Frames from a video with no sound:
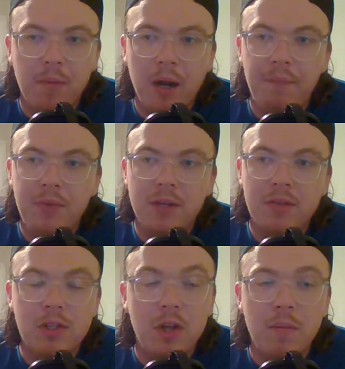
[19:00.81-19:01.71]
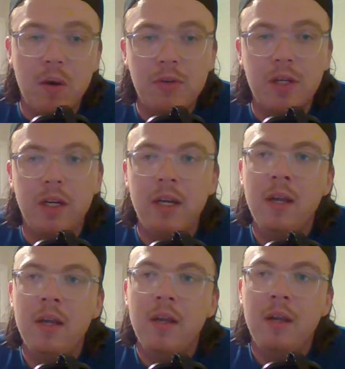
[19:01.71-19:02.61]
But in slow motion,
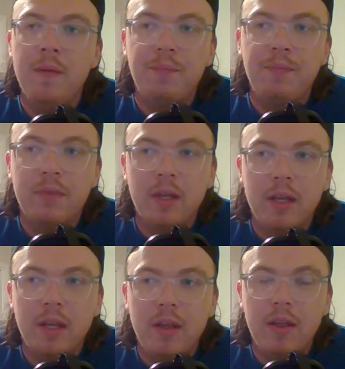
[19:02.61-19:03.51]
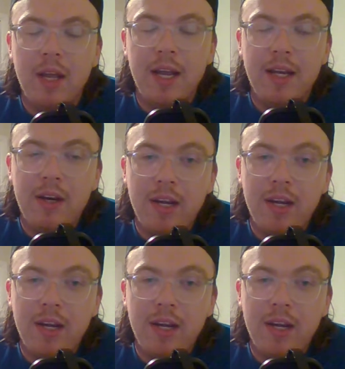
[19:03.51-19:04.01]
it